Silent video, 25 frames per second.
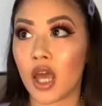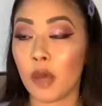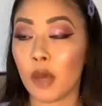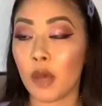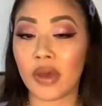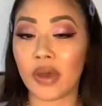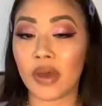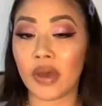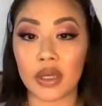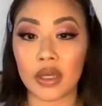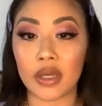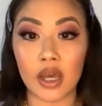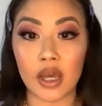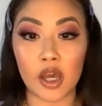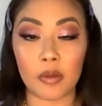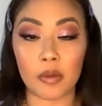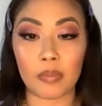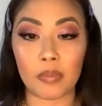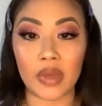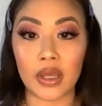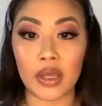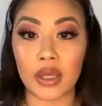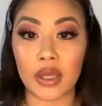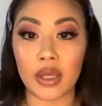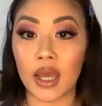But
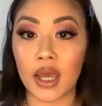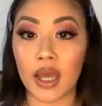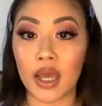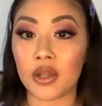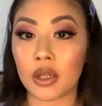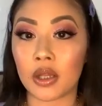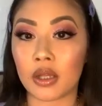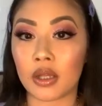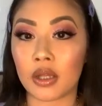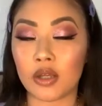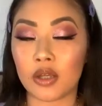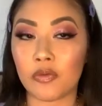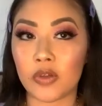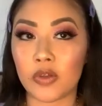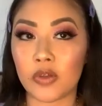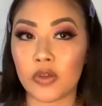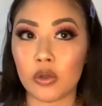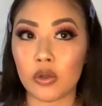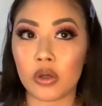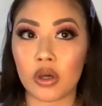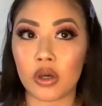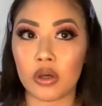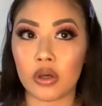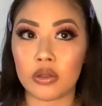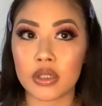again, if you
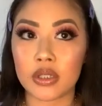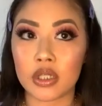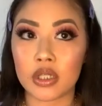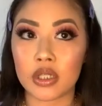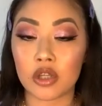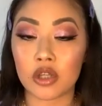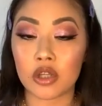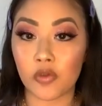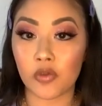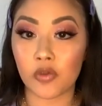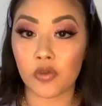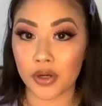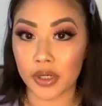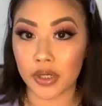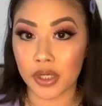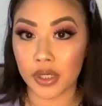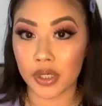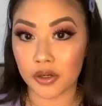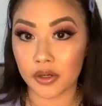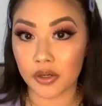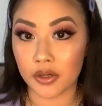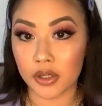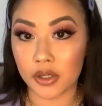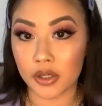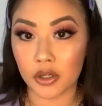go to Sephora
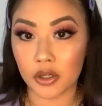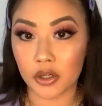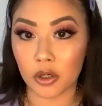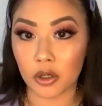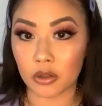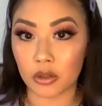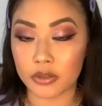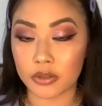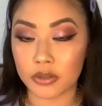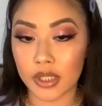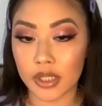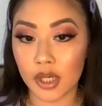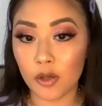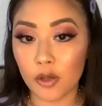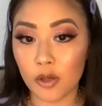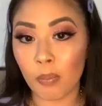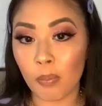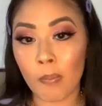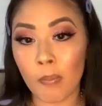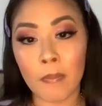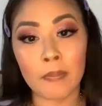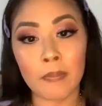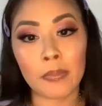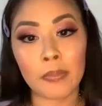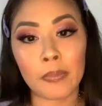or you go to Ulta,
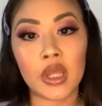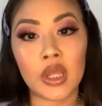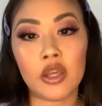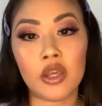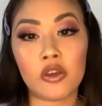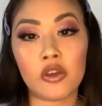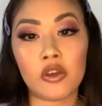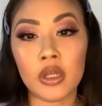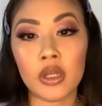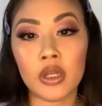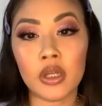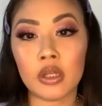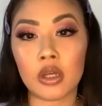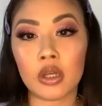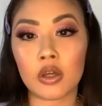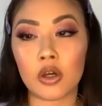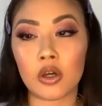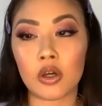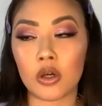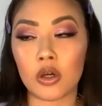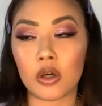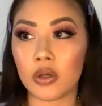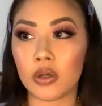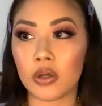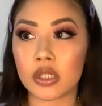you can
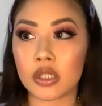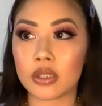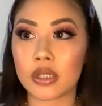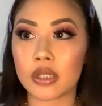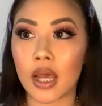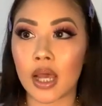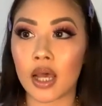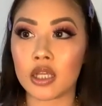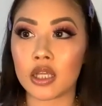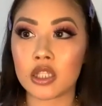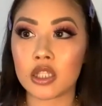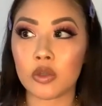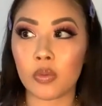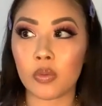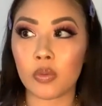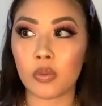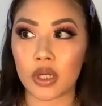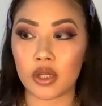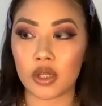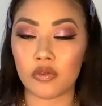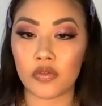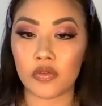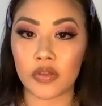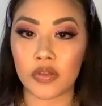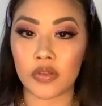go and just ask one
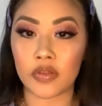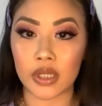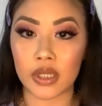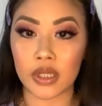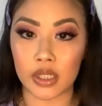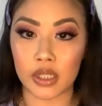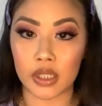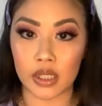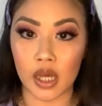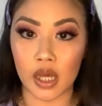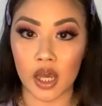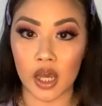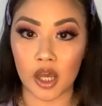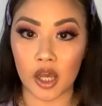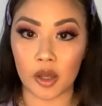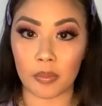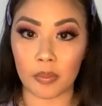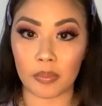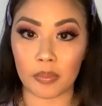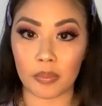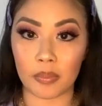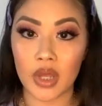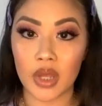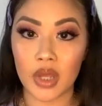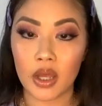of
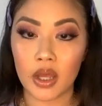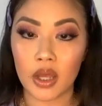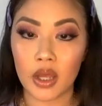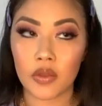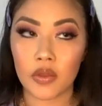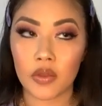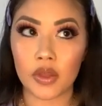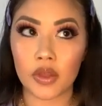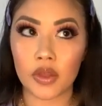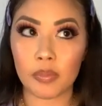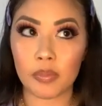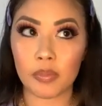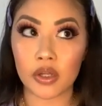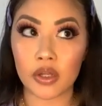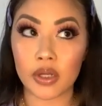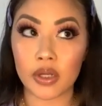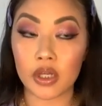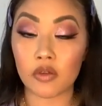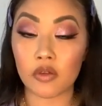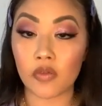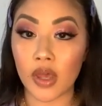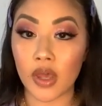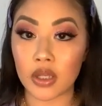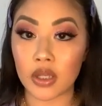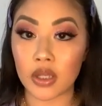the beauty
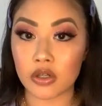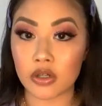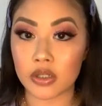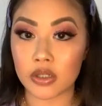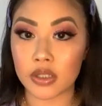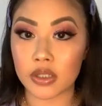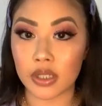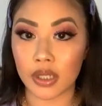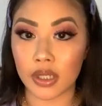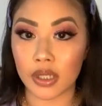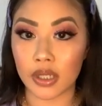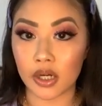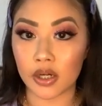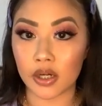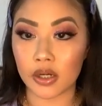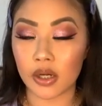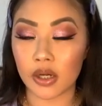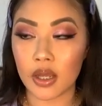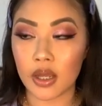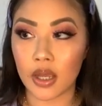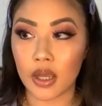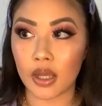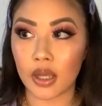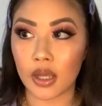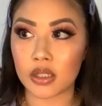advisors
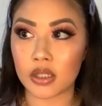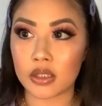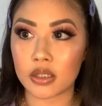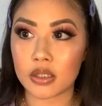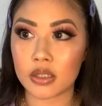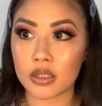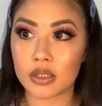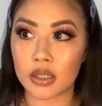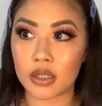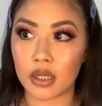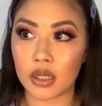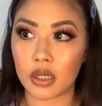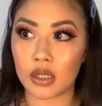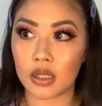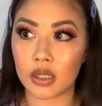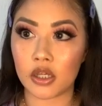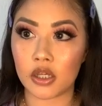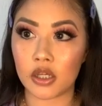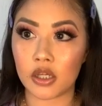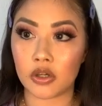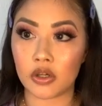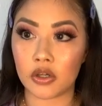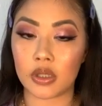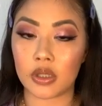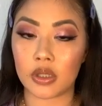there and just say, you
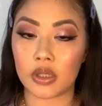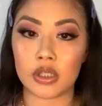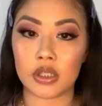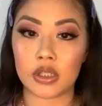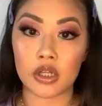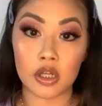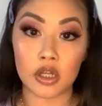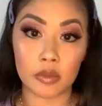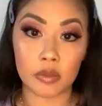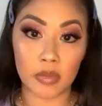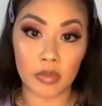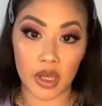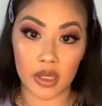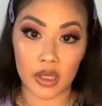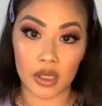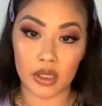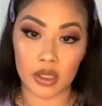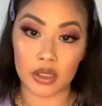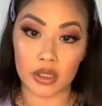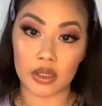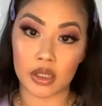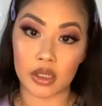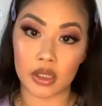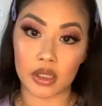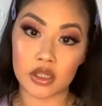know, these are
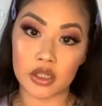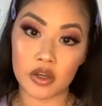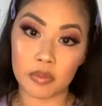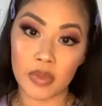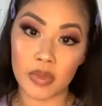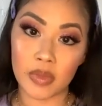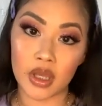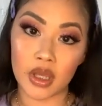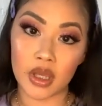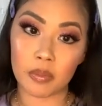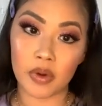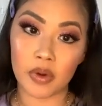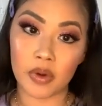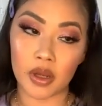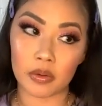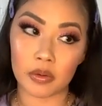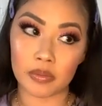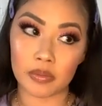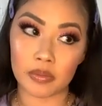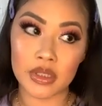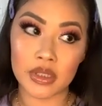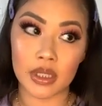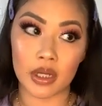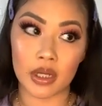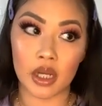my
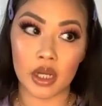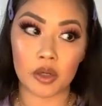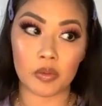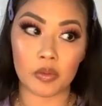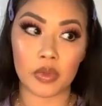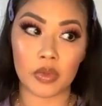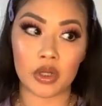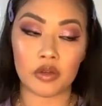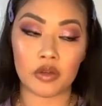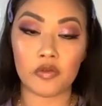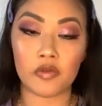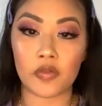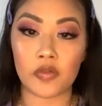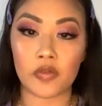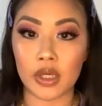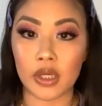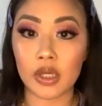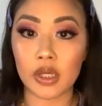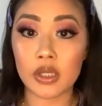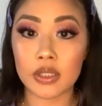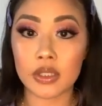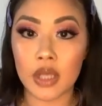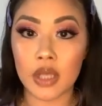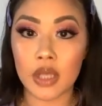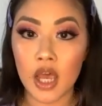problems that I want to
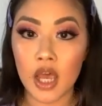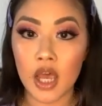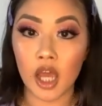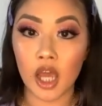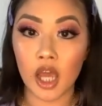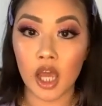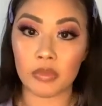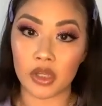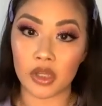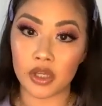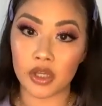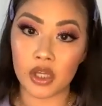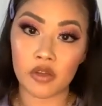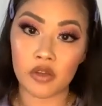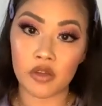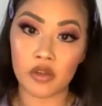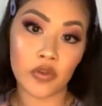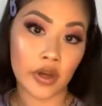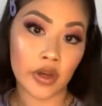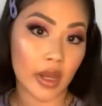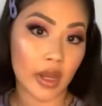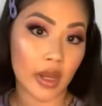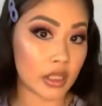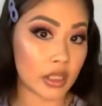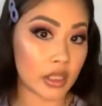fix. I'm looking
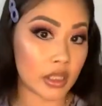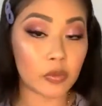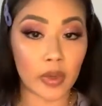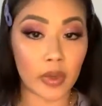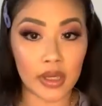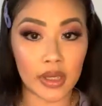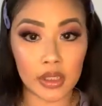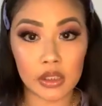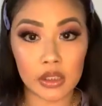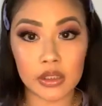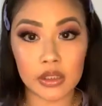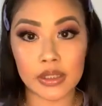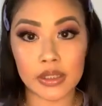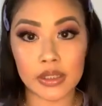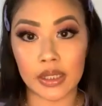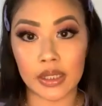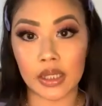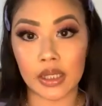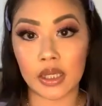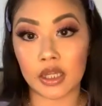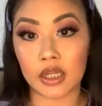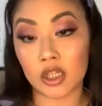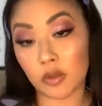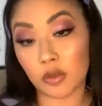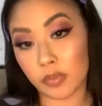for X, Y, and
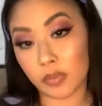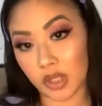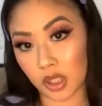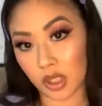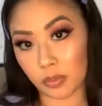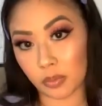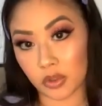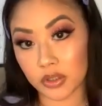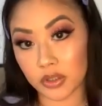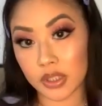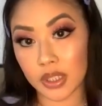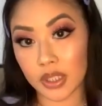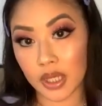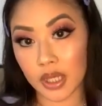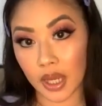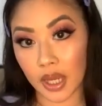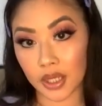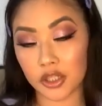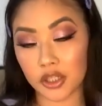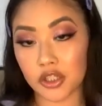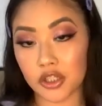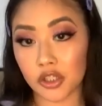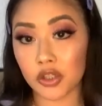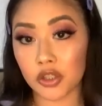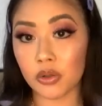Z, and they'll be able to
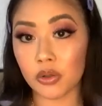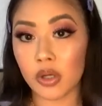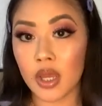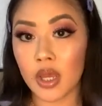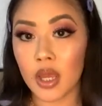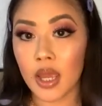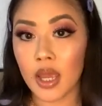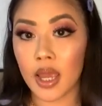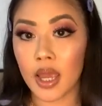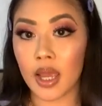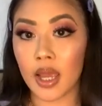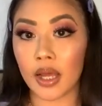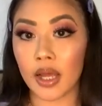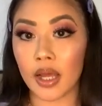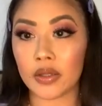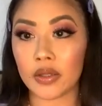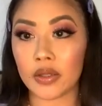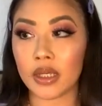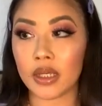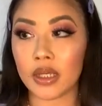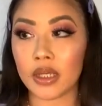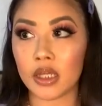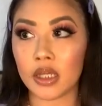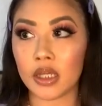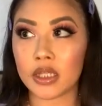guide you, and
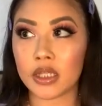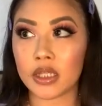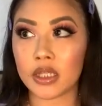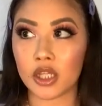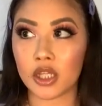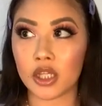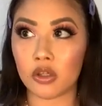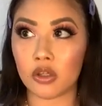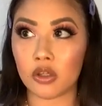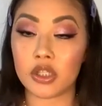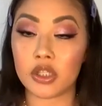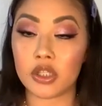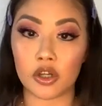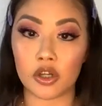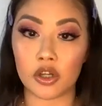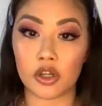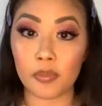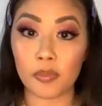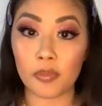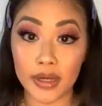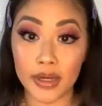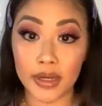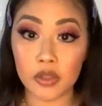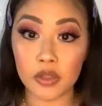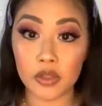they can take you to your
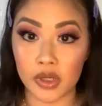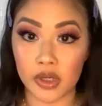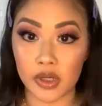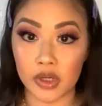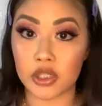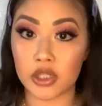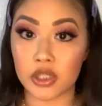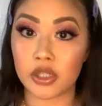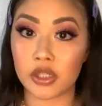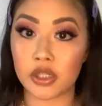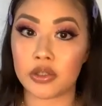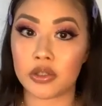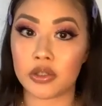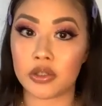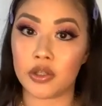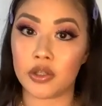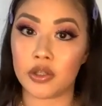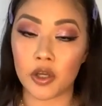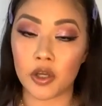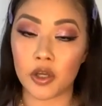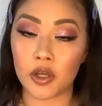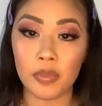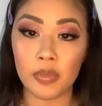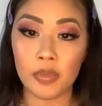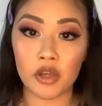price range too. So
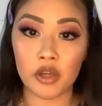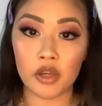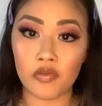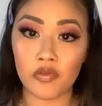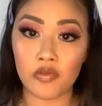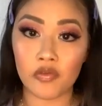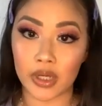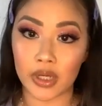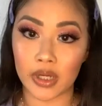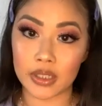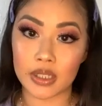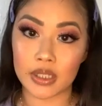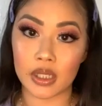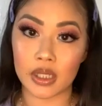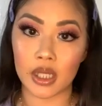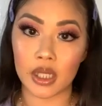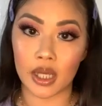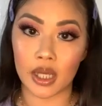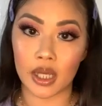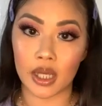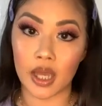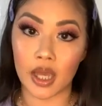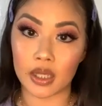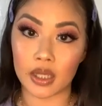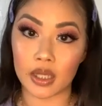don't be afraid to
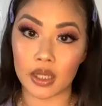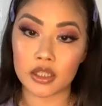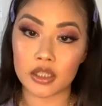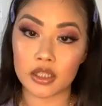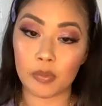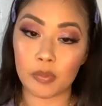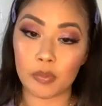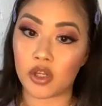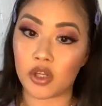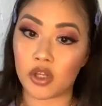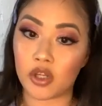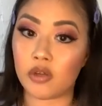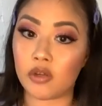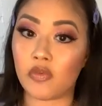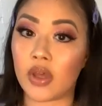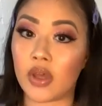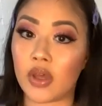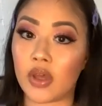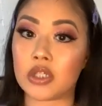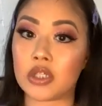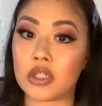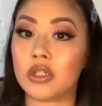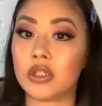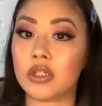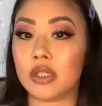like ask the beauty
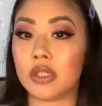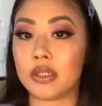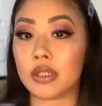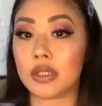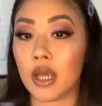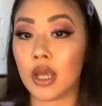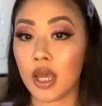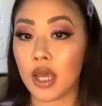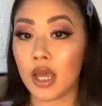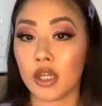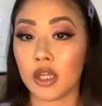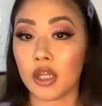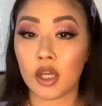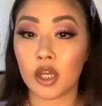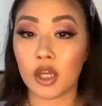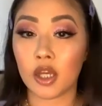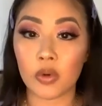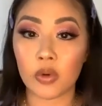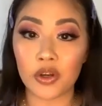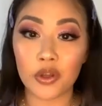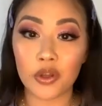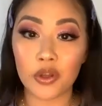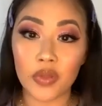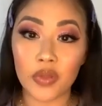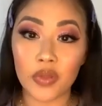advisors, because they
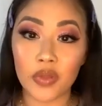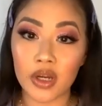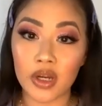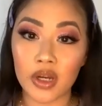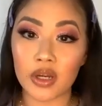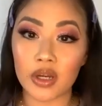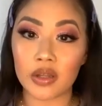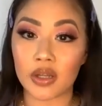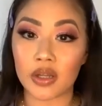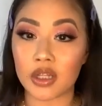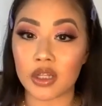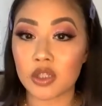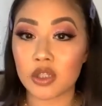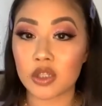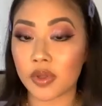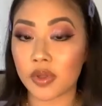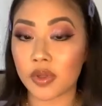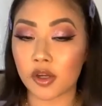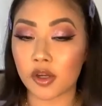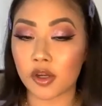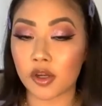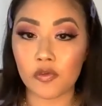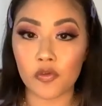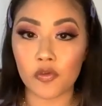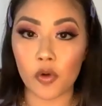work there and that's what
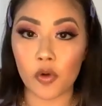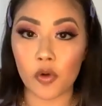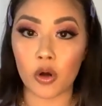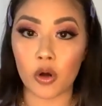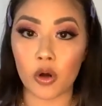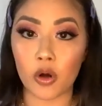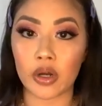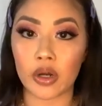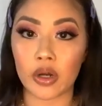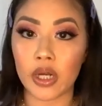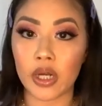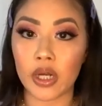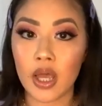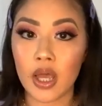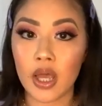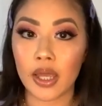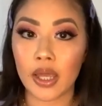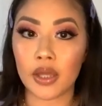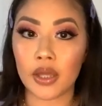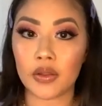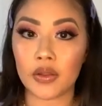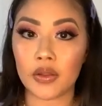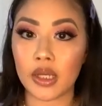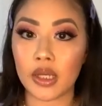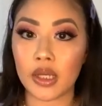they're for,
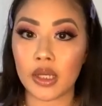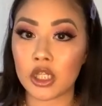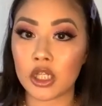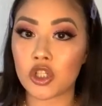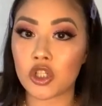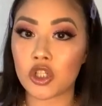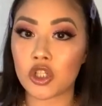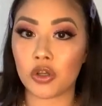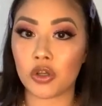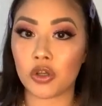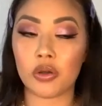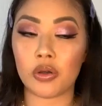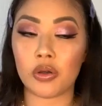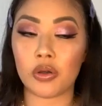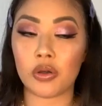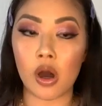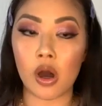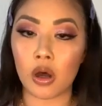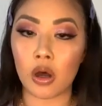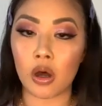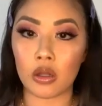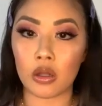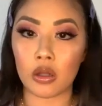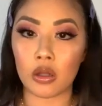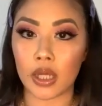and they can show you
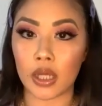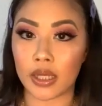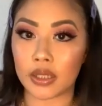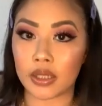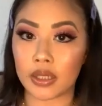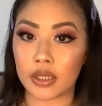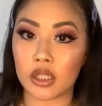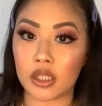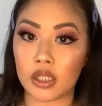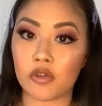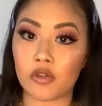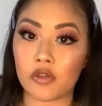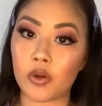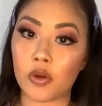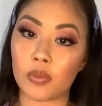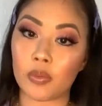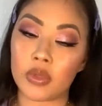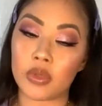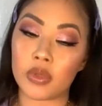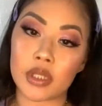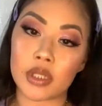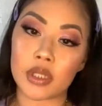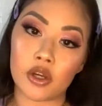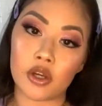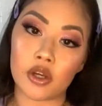all like the different
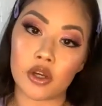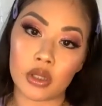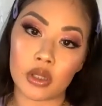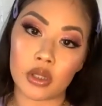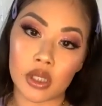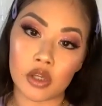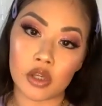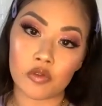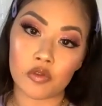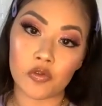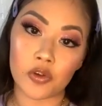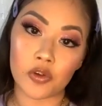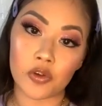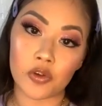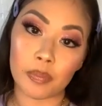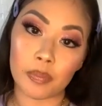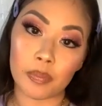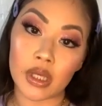ones that you're looking for.